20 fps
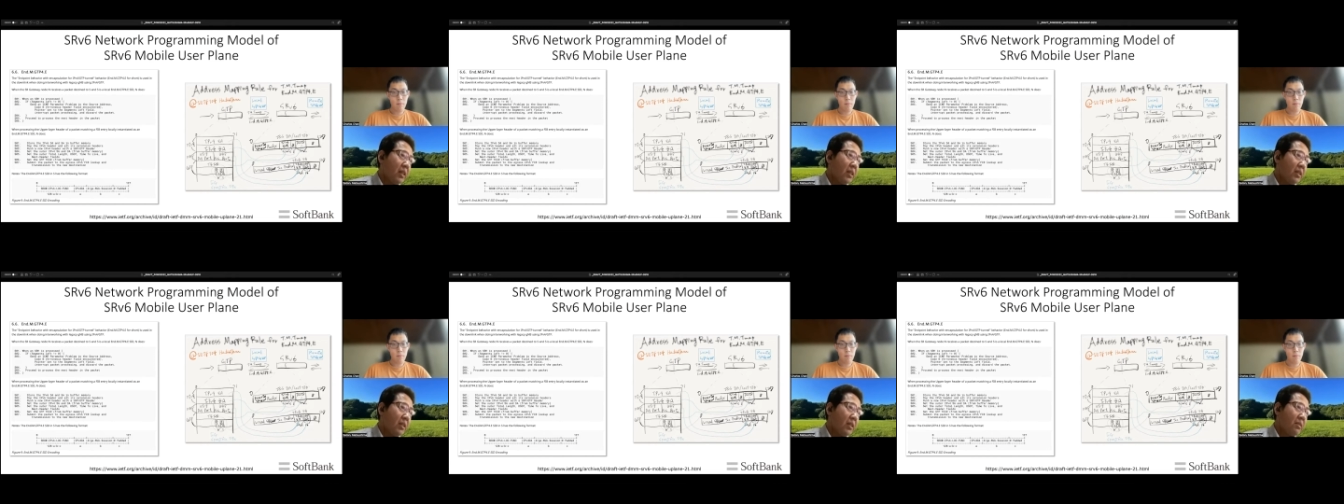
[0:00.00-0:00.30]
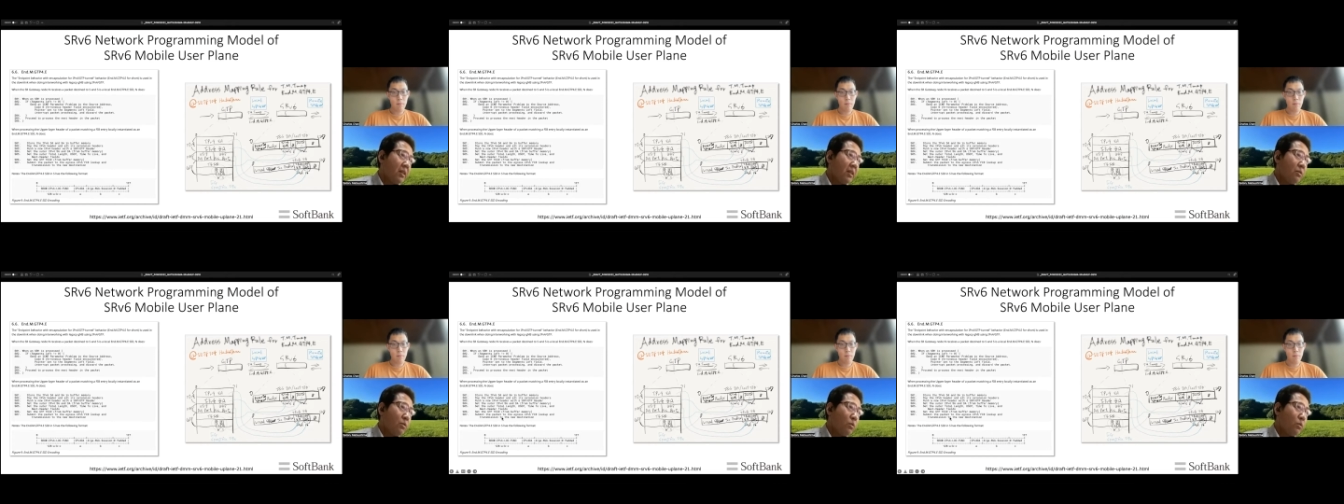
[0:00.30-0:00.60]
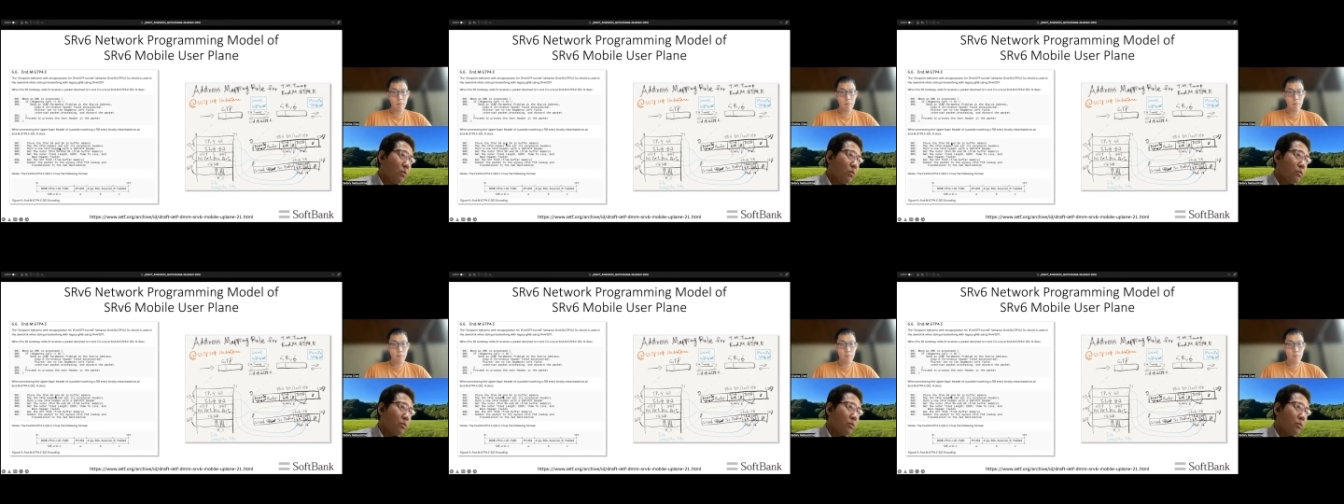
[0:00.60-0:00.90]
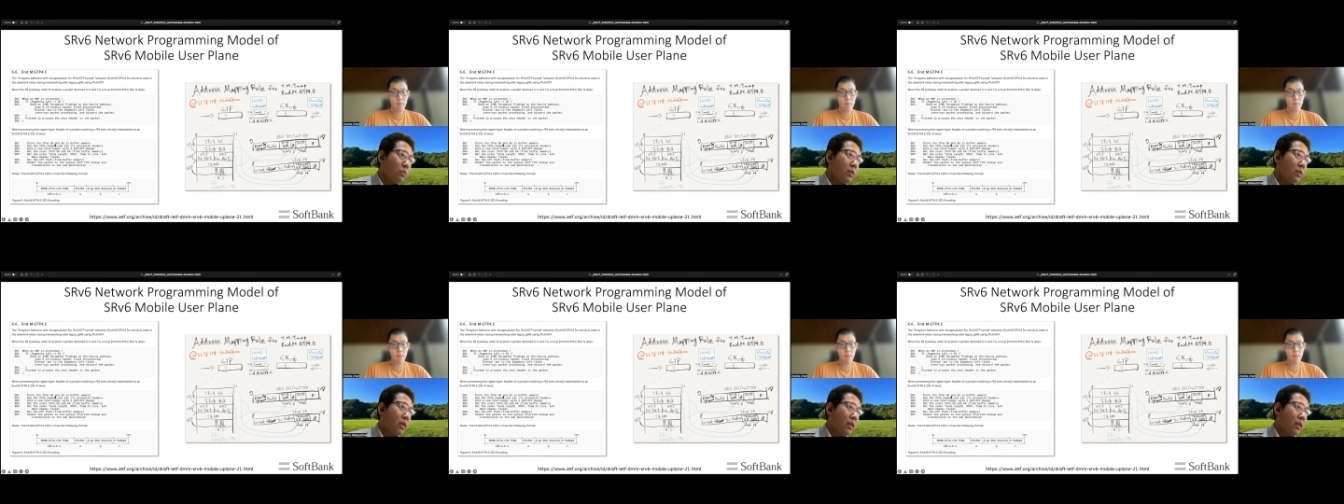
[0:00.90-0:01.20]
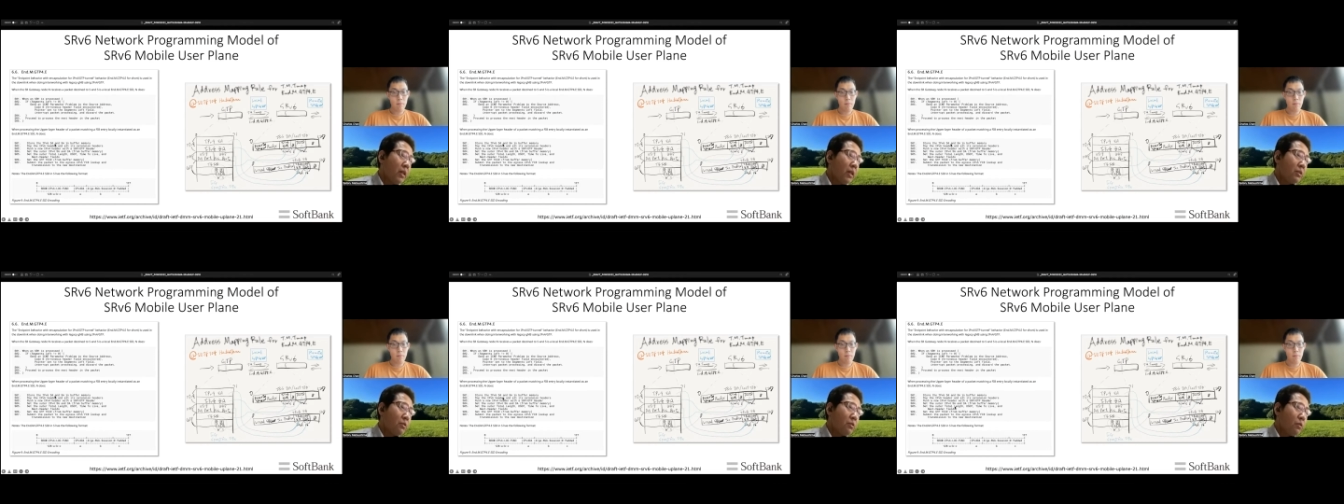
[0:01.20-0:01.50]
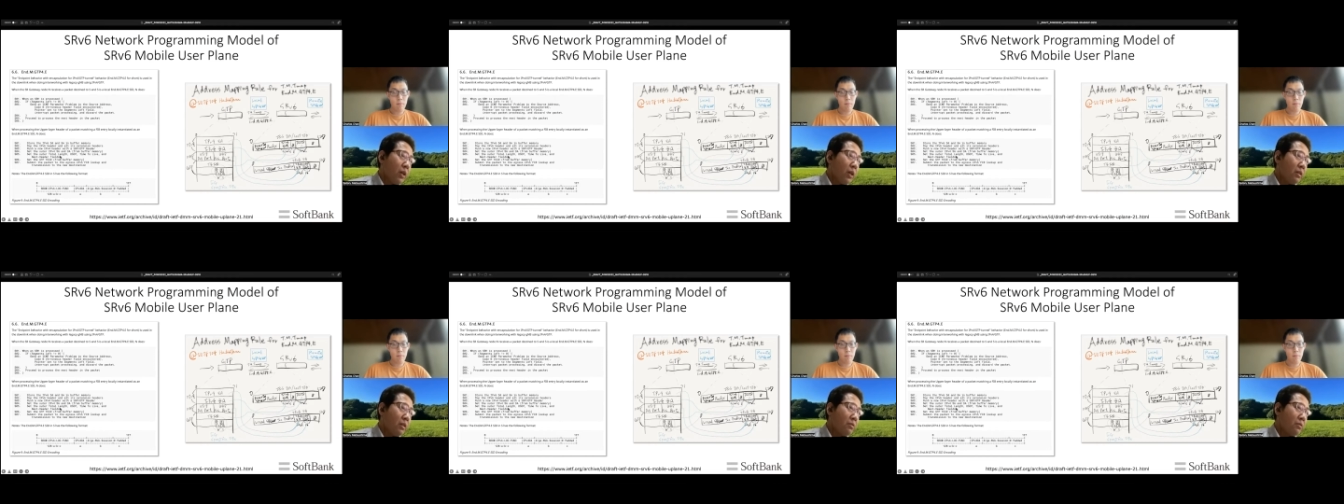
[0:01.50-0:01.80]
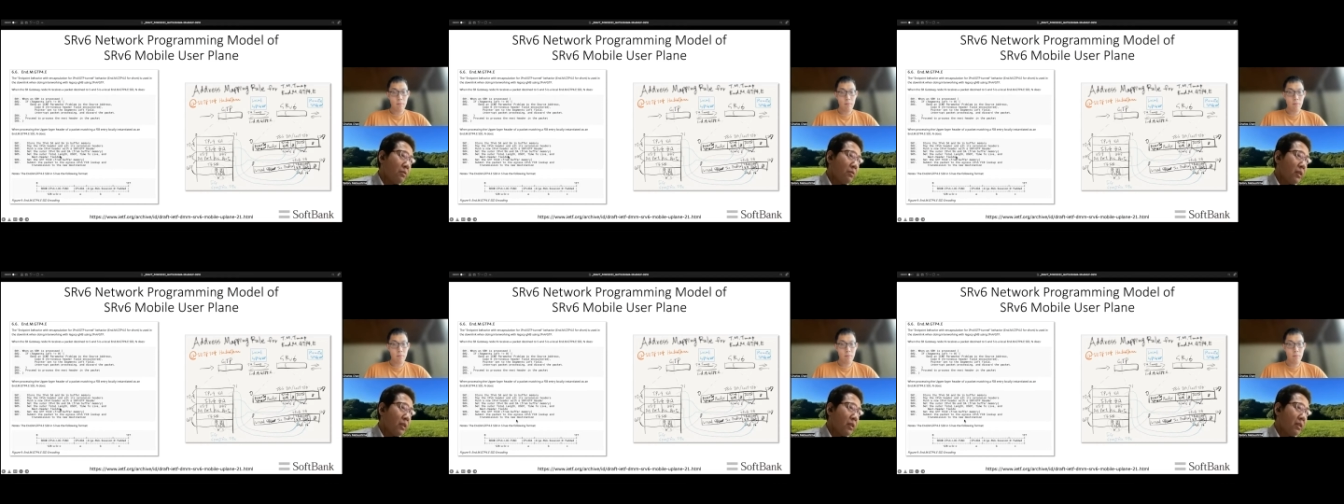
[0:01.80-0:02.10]
The node extracts
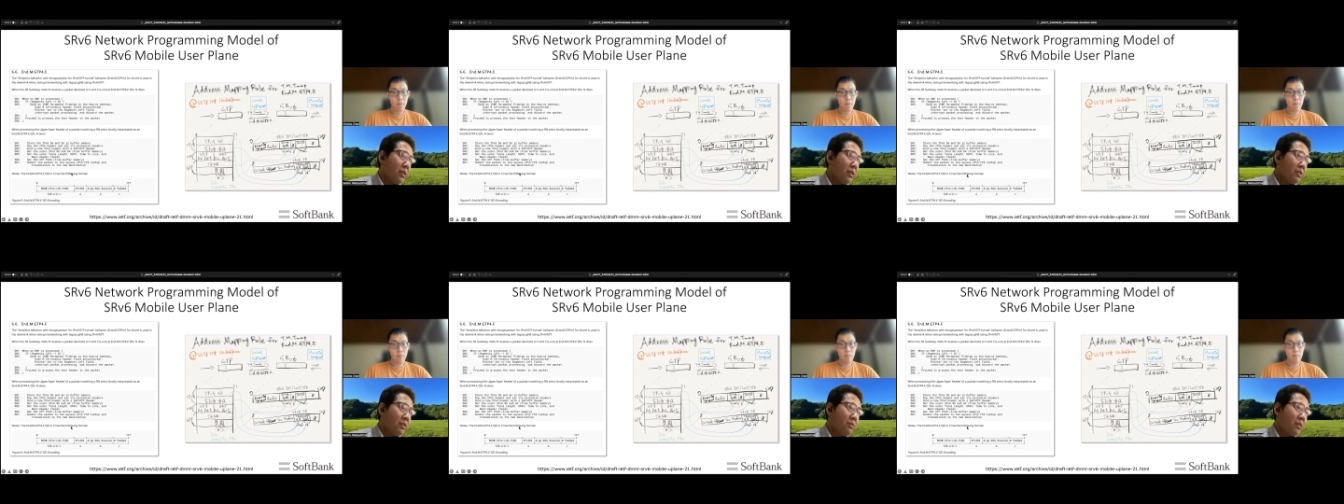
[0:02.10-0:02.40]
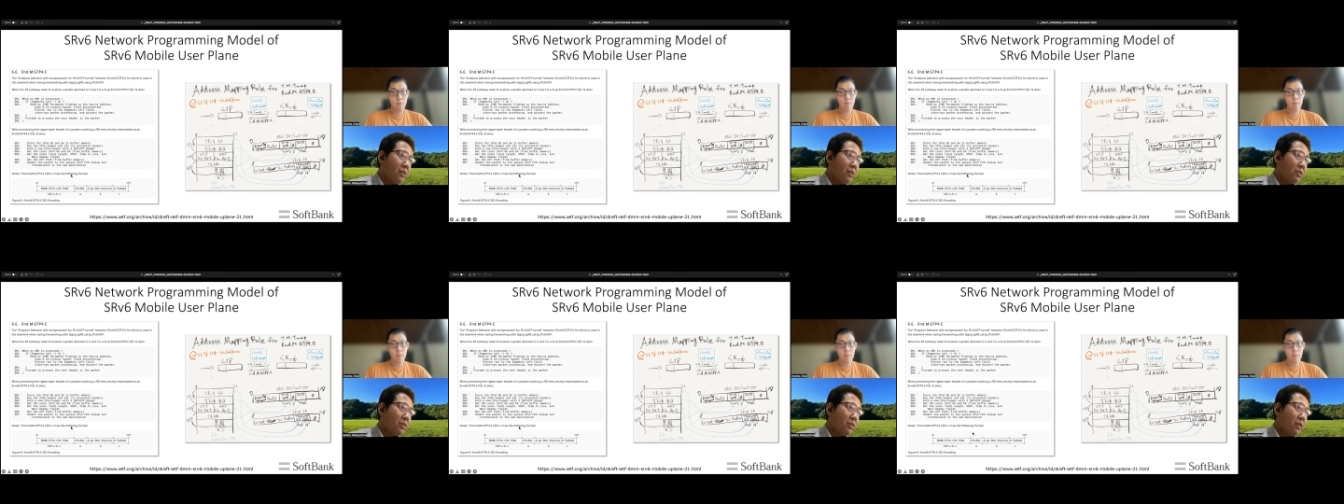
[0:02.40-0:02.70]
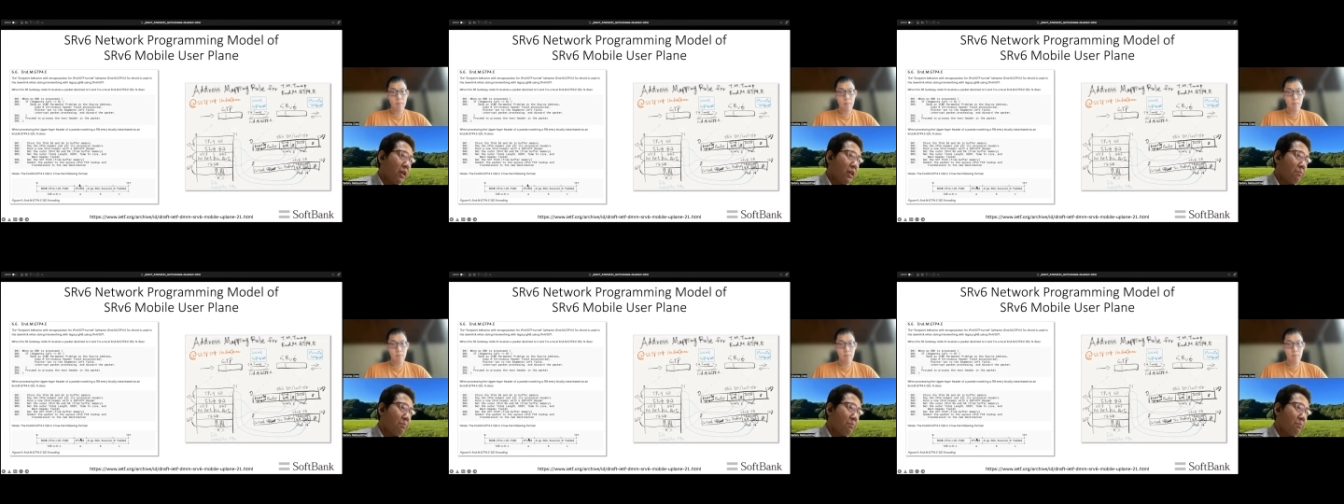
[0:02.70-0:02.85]
the destination